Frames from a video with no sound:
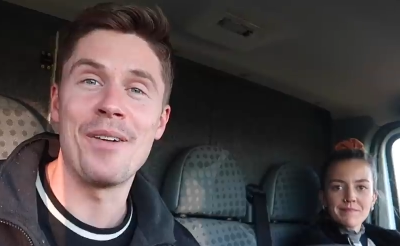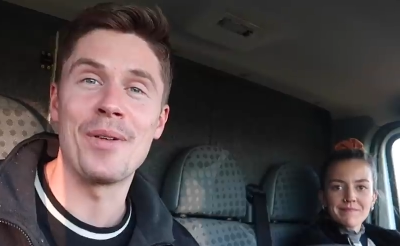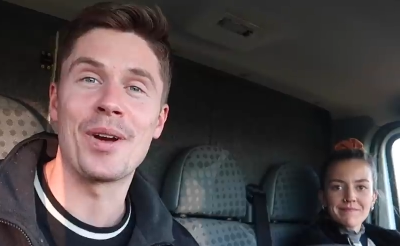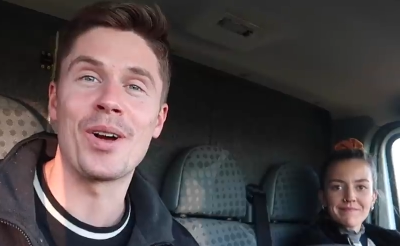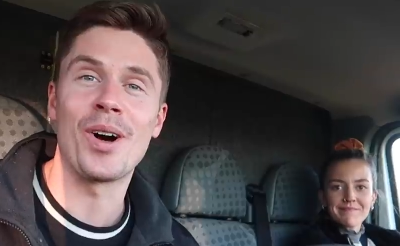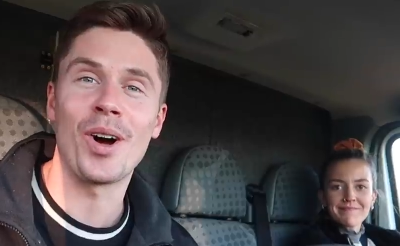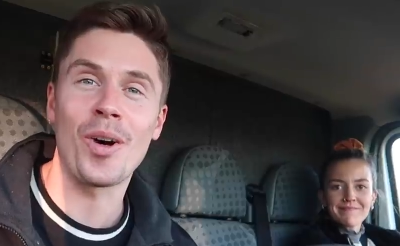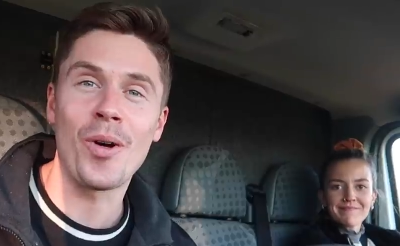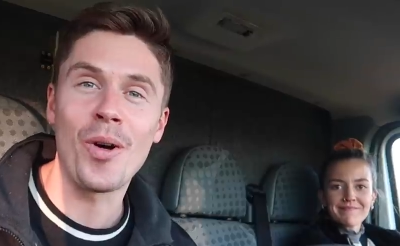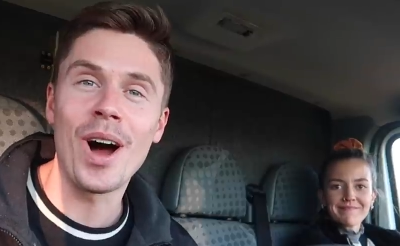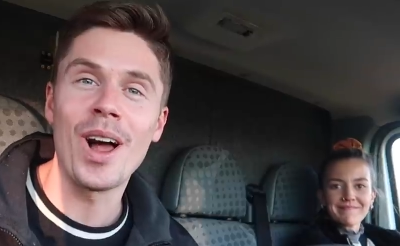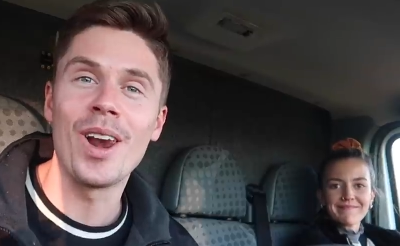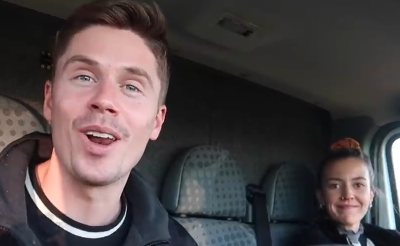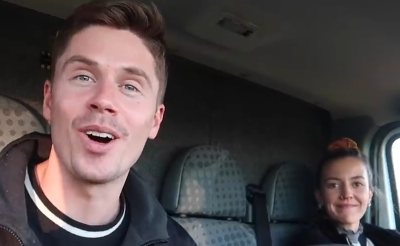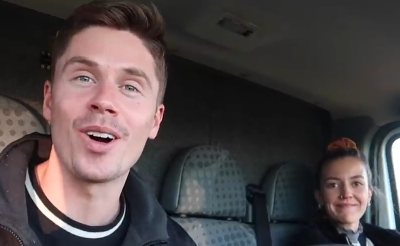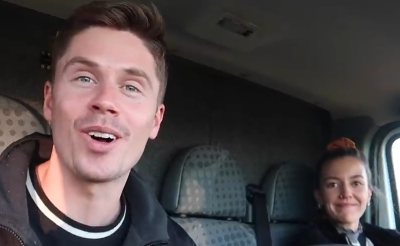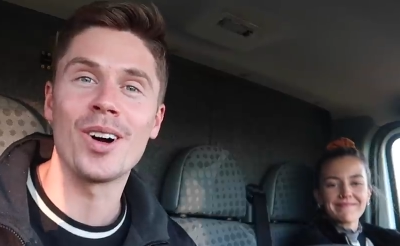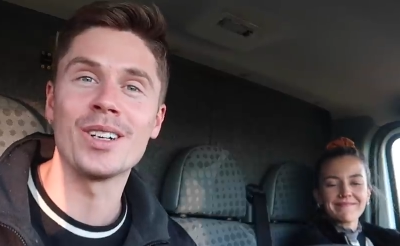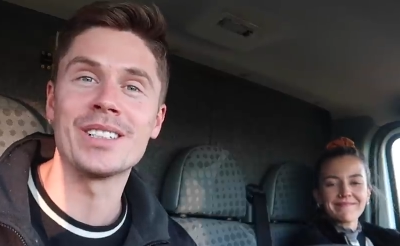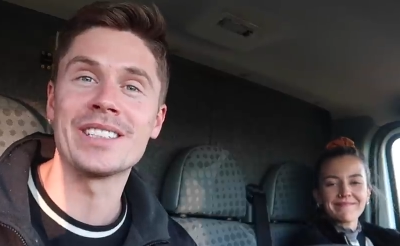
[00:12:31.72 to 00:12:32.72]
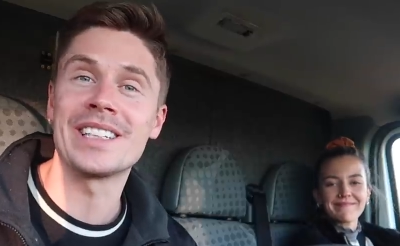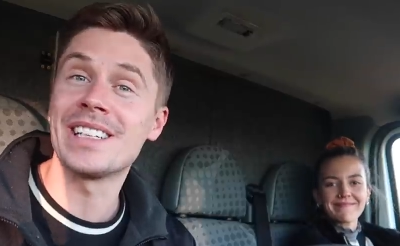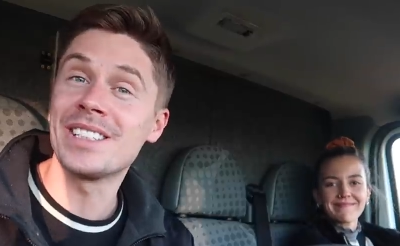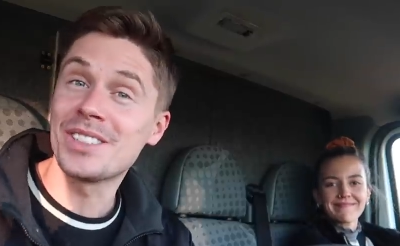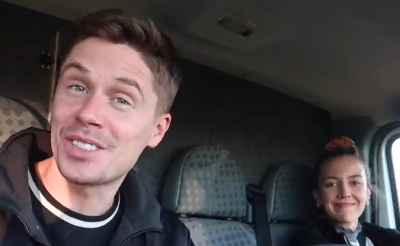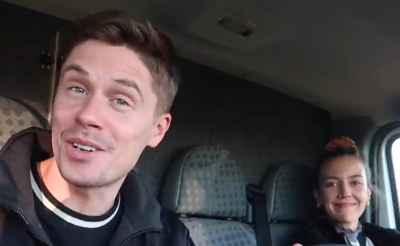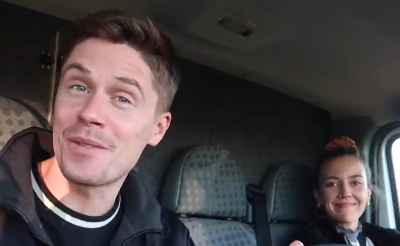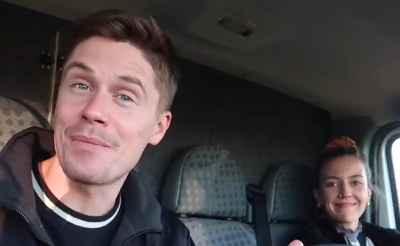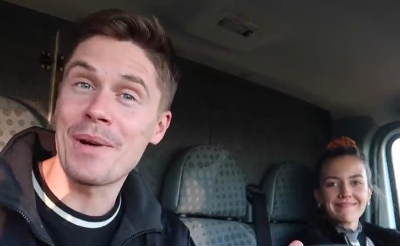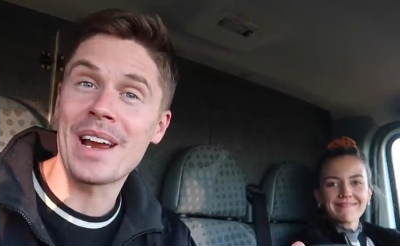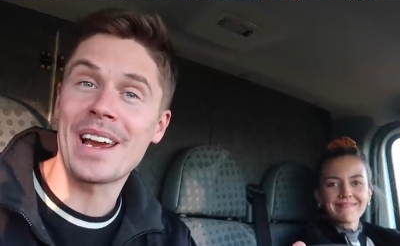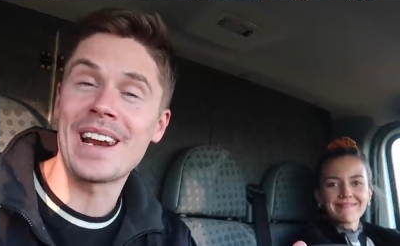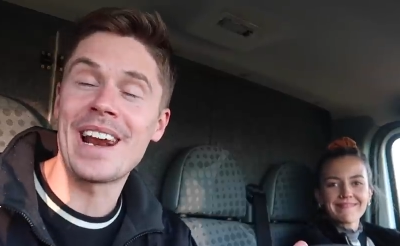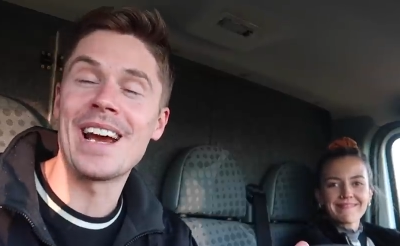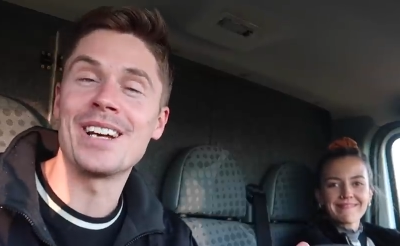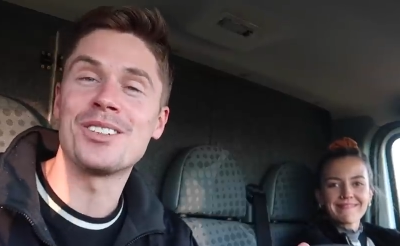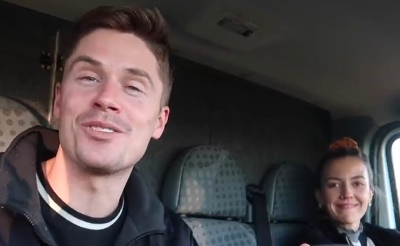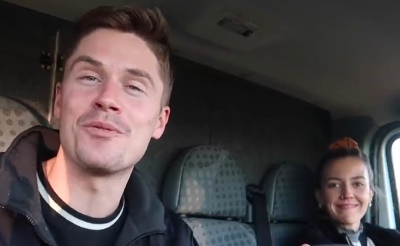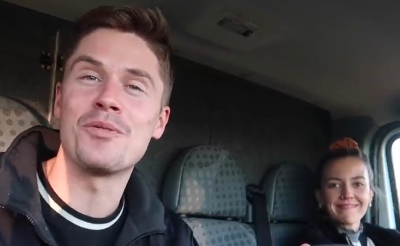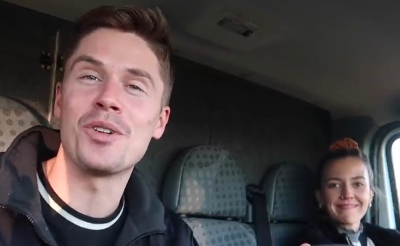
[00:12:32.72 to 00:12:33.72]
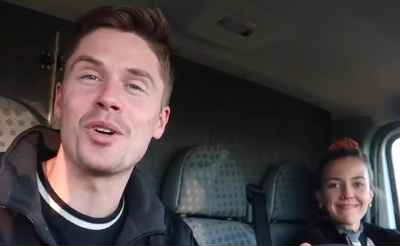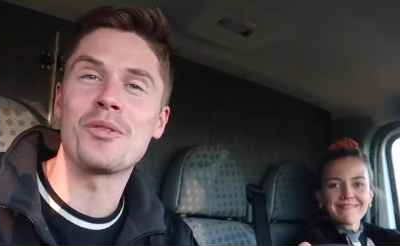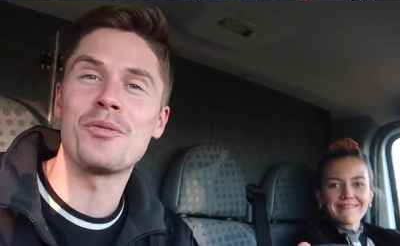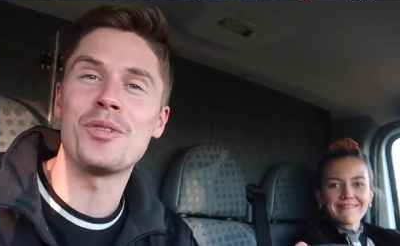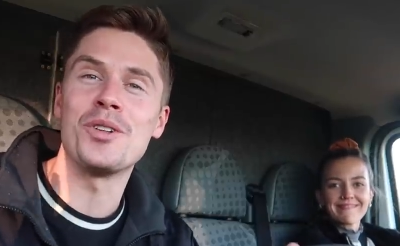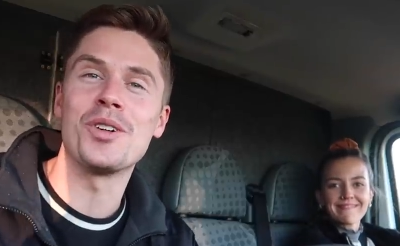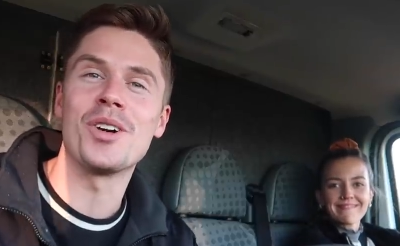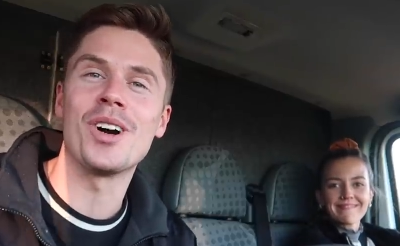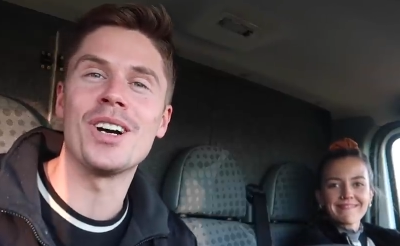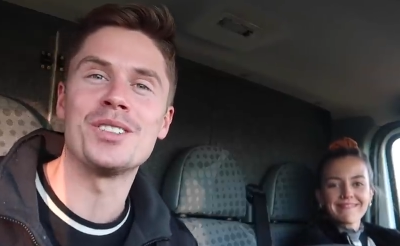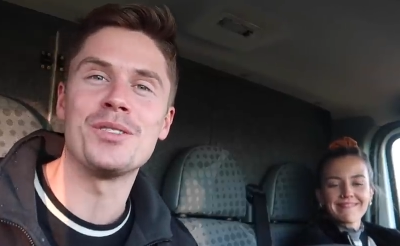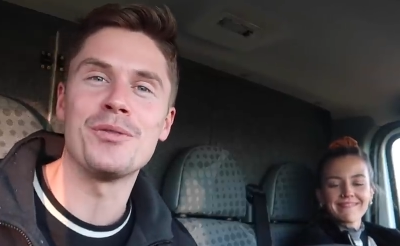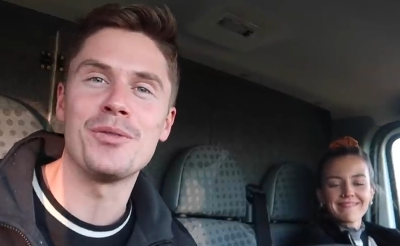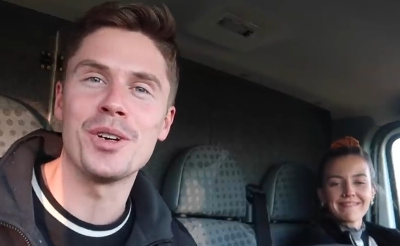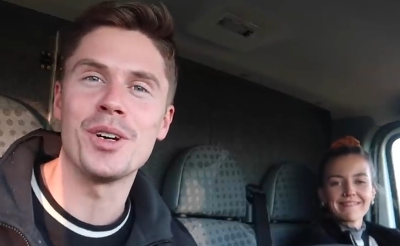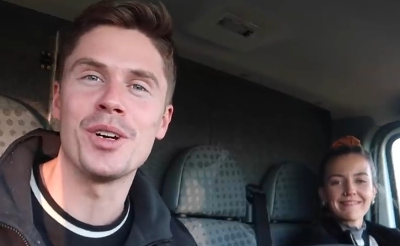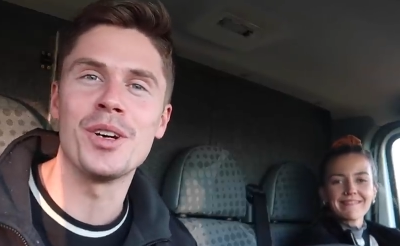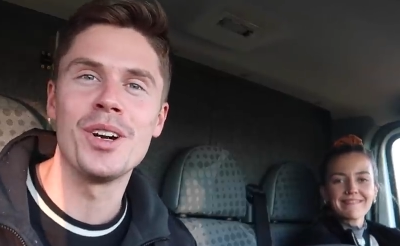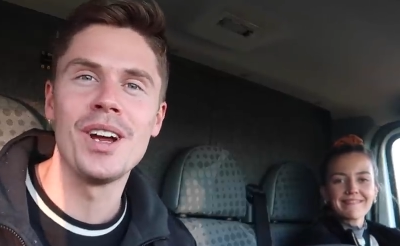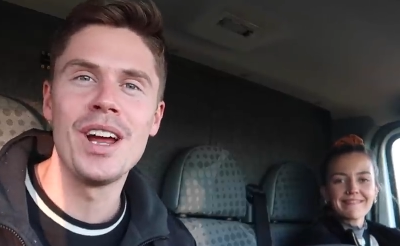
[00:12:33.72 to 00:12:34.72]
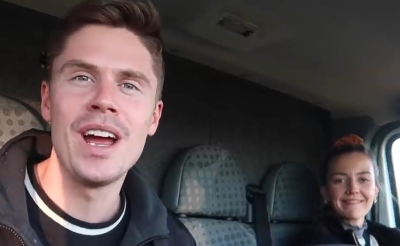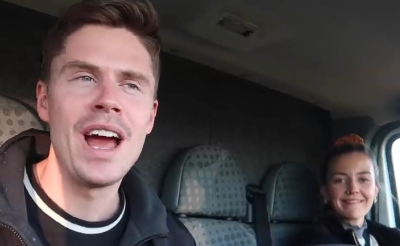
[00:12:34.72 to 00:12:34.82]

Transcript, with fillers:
Speaker 1: and we got quite a lot of content, so it'll make an extra vlog for you guys to view.